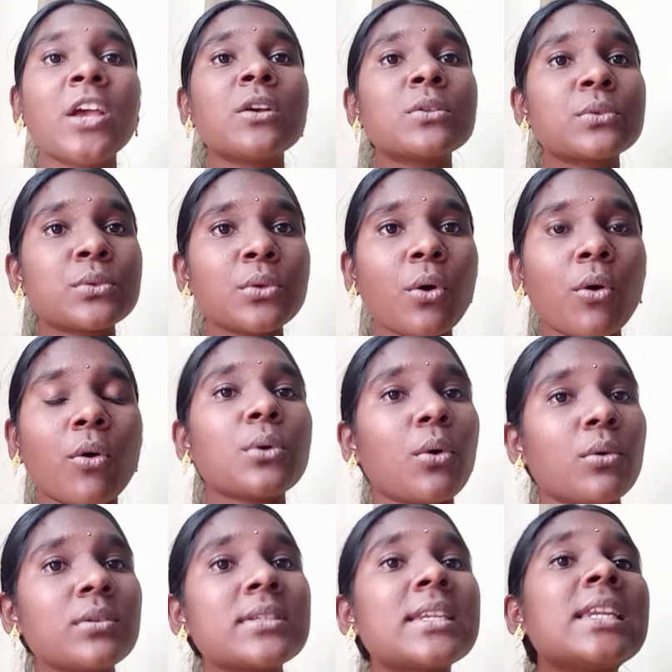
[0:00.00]
So,
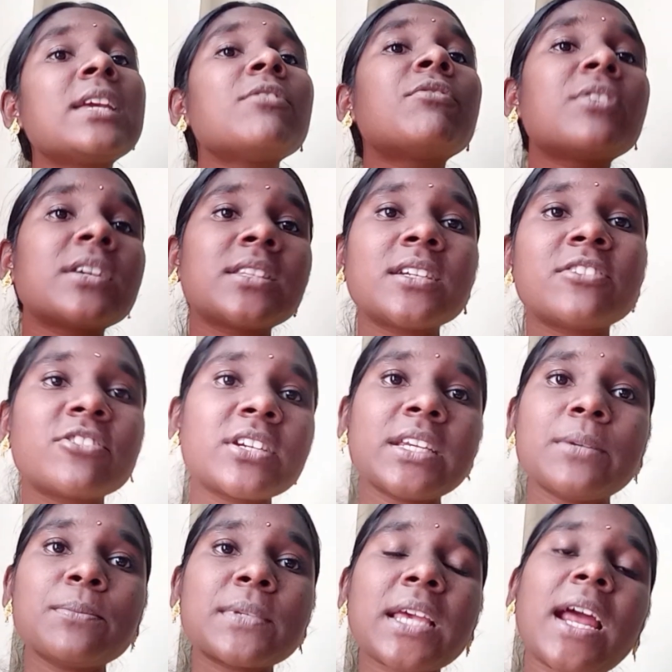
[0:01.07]
sleep for the
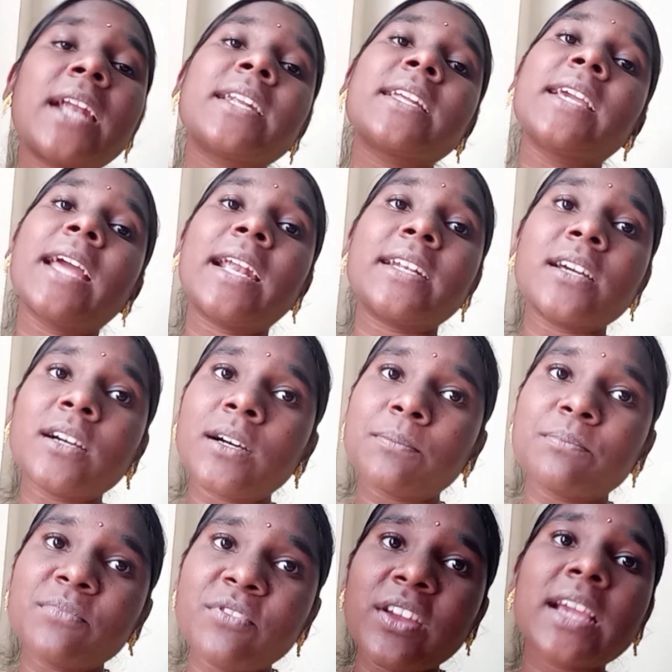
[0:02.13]
dreams and get up,
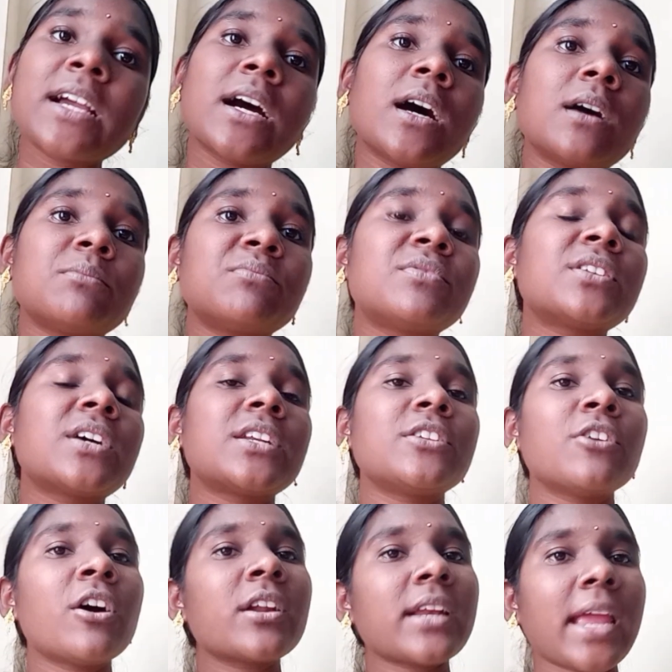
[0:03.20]
wake up for
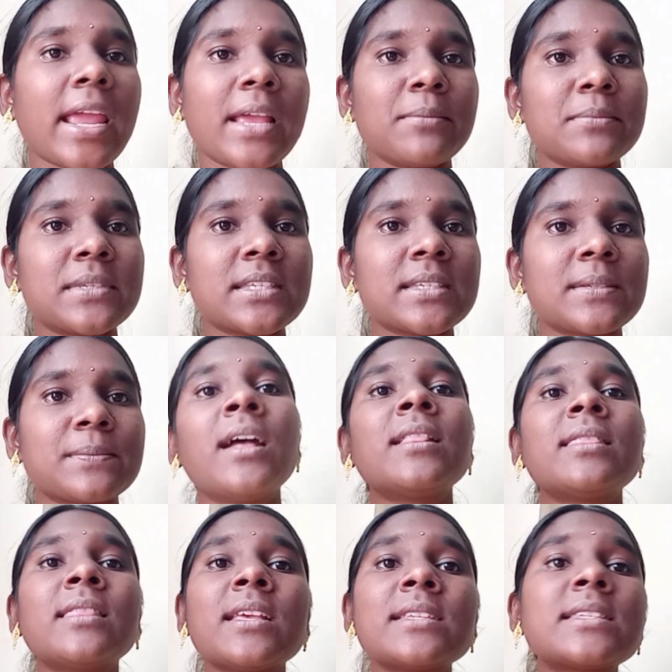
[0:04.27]
your aims.
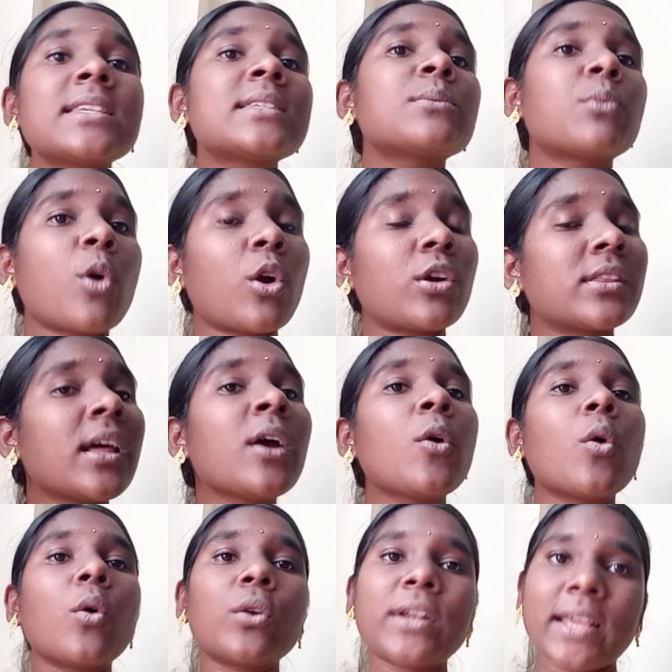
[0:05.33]
This is what the
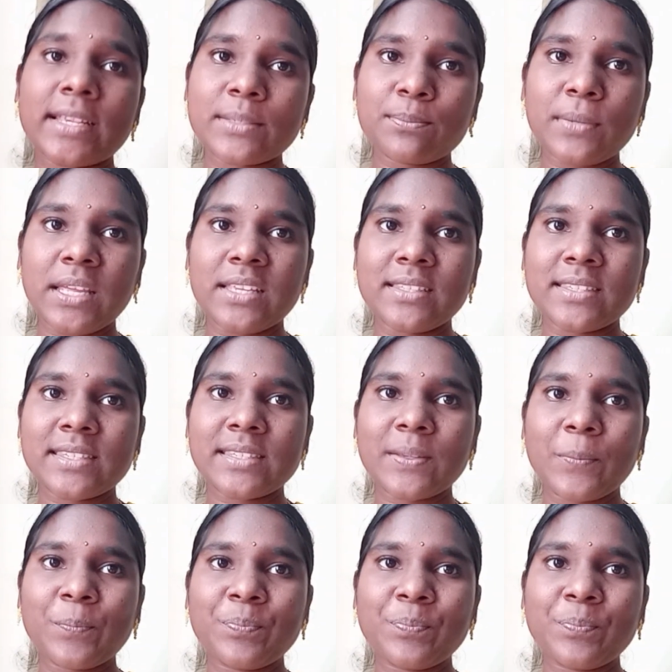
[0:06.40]
quote explains.